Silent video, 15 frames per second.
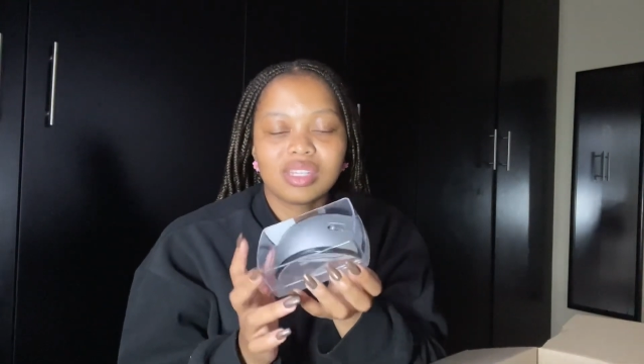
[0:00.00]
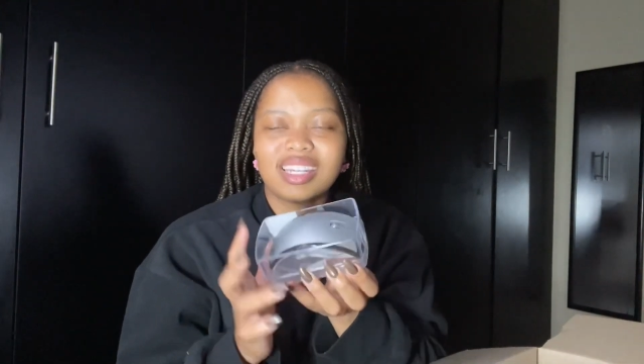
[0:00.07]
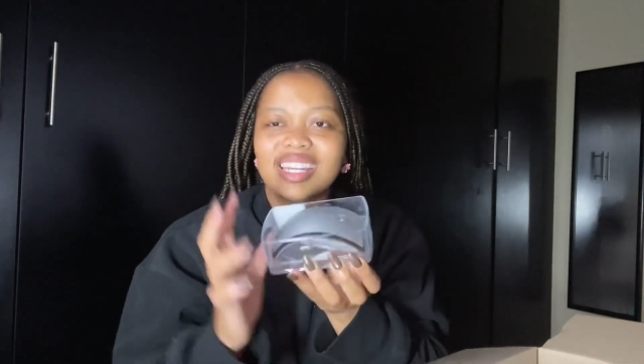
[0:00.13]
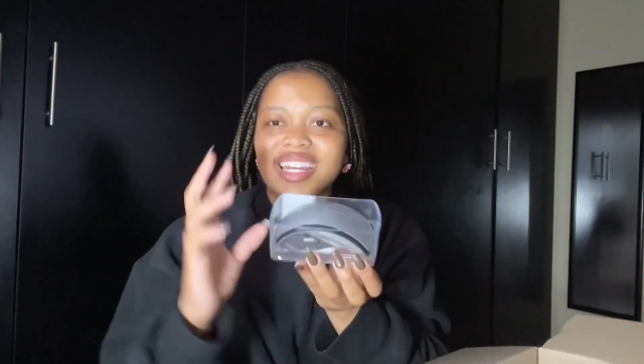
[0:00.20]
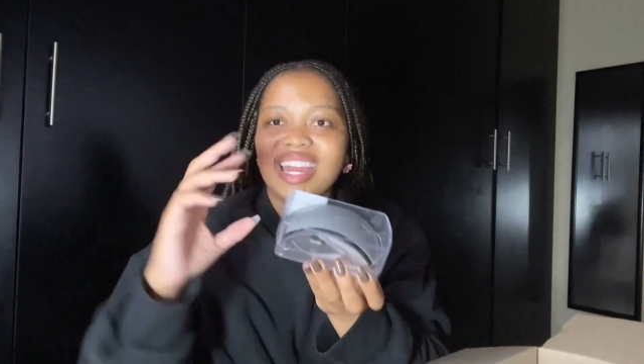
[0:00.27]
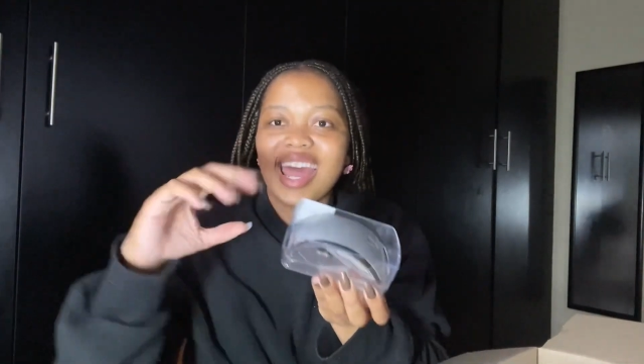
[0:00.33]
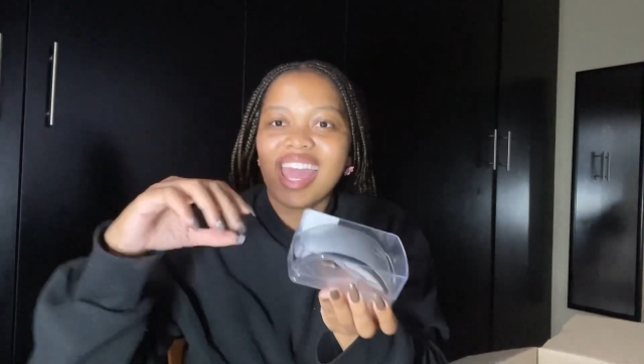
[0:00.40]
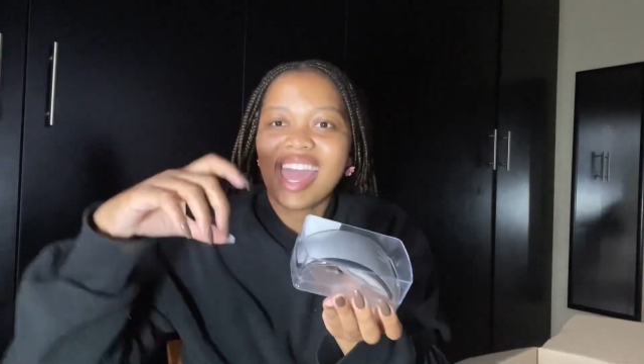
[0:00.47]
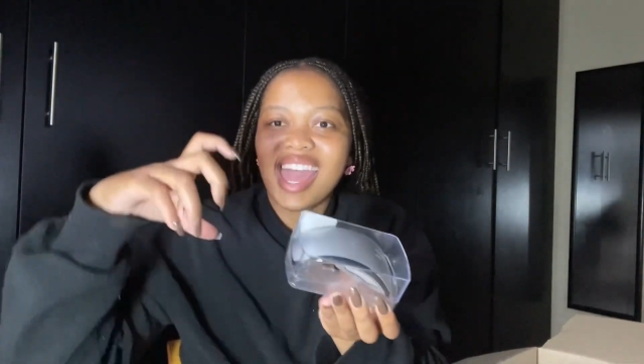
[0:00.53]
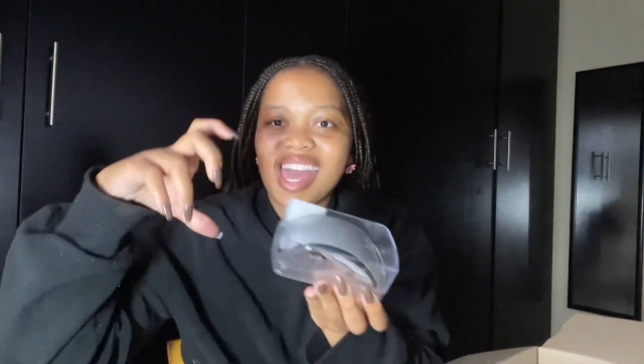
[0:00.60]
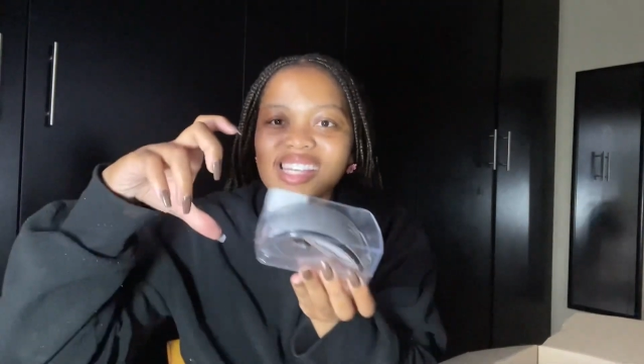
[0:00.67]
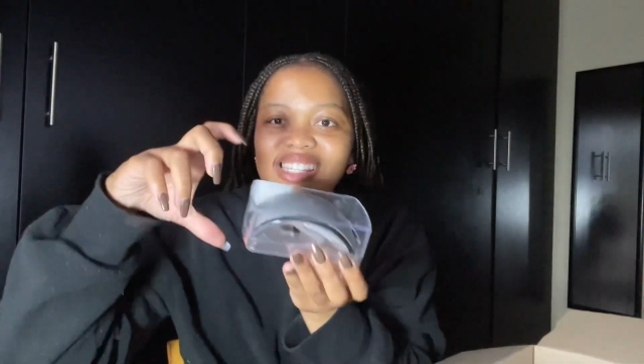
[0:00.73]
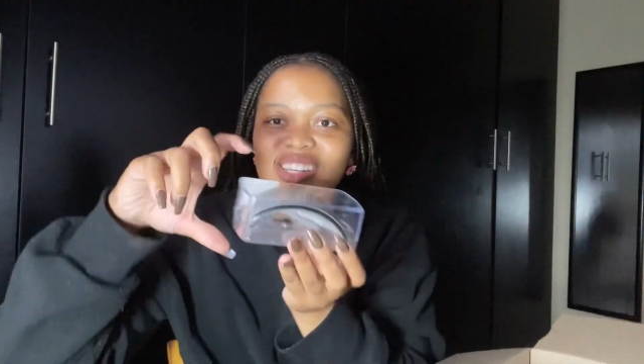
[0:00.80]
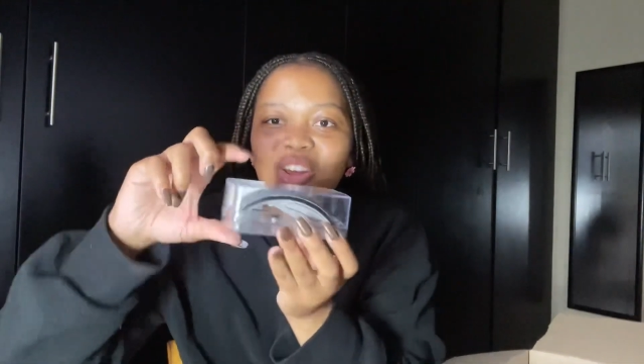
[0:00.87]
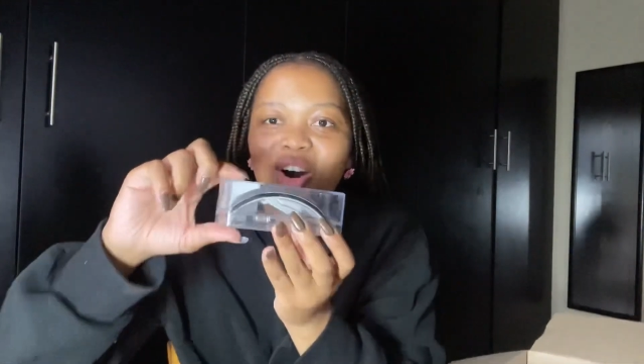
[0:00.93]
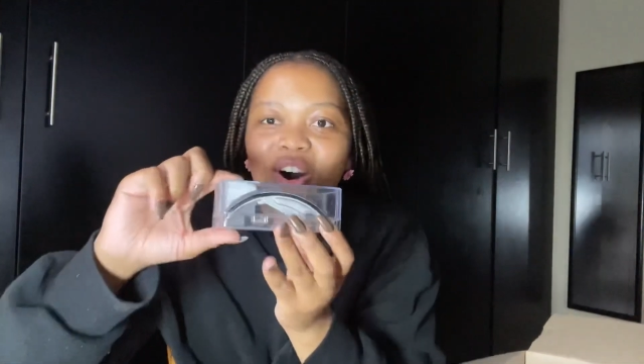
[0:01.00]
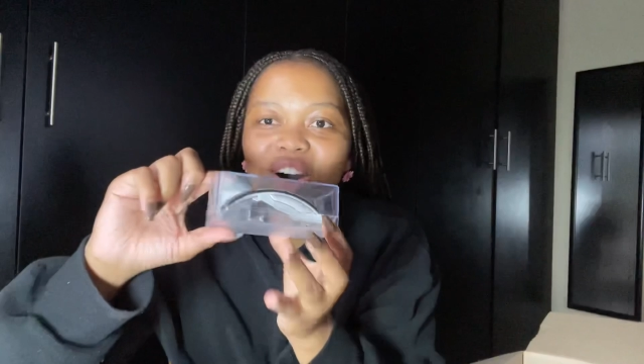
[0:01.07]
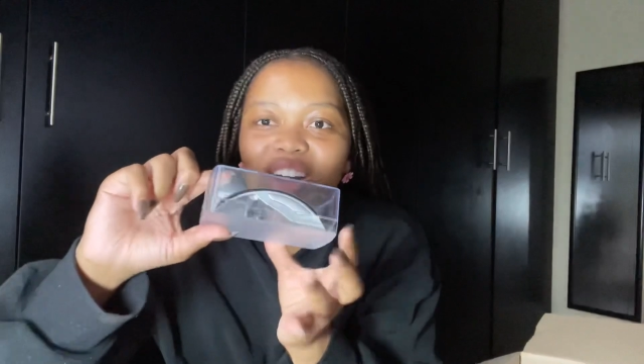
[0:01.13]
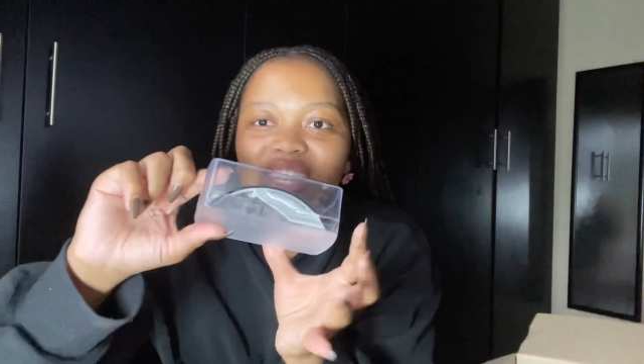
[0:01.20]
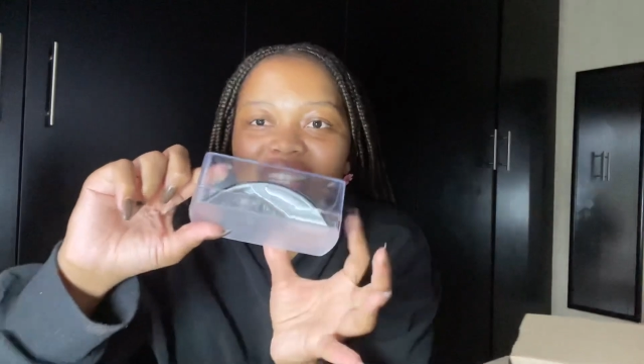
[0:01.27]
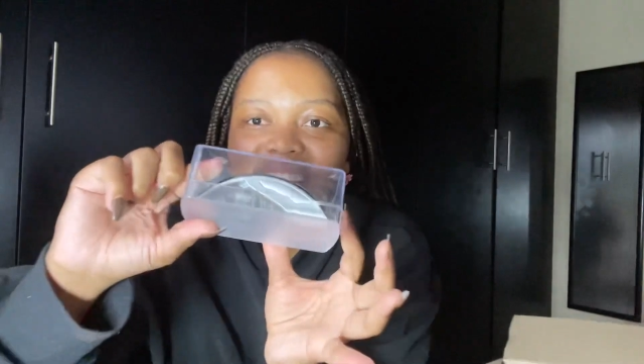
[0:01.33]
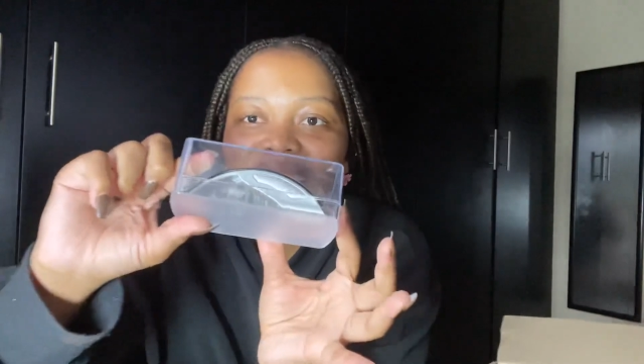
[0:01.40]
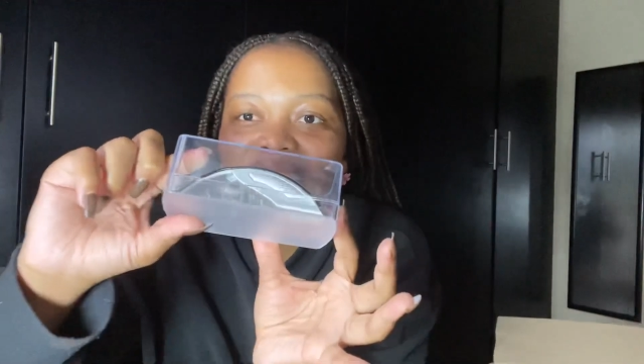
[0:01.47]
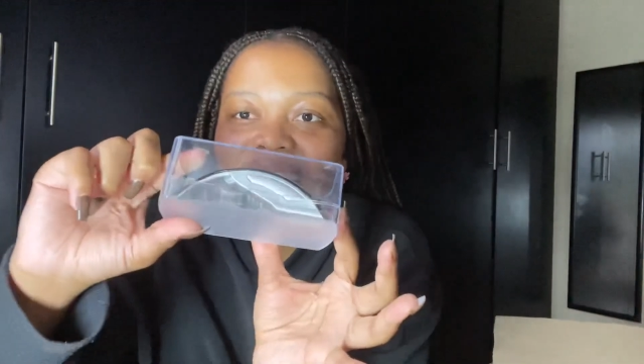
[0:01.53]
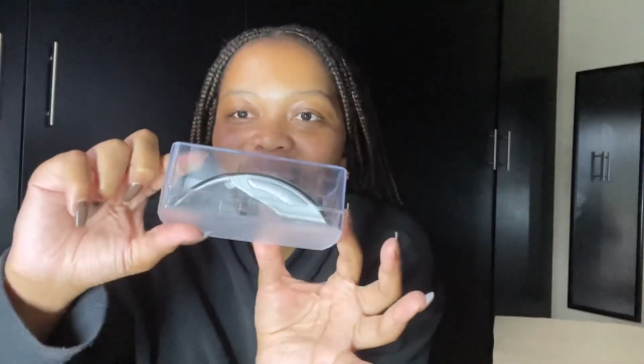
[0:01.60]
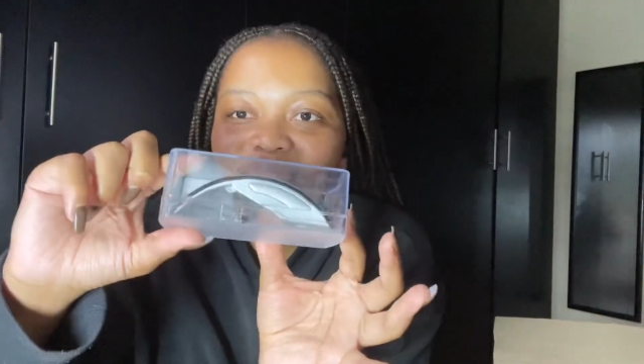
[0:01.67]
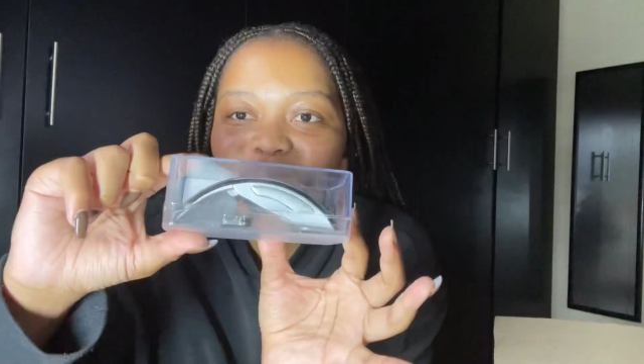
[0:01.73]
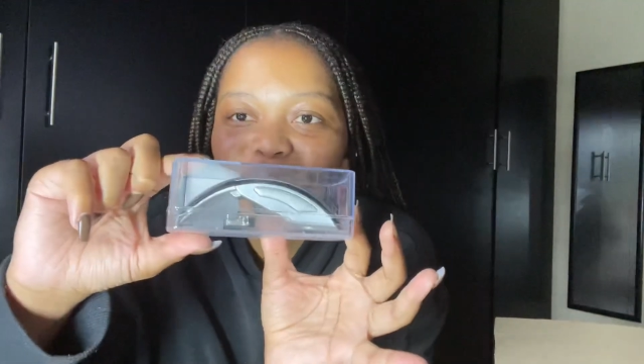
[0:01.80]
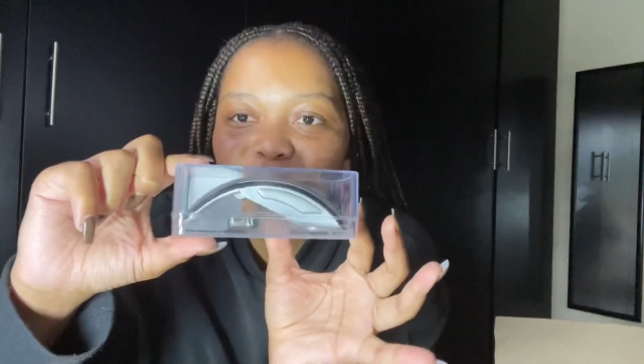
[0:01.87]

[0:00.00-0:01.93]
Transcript: and it has an art, guys.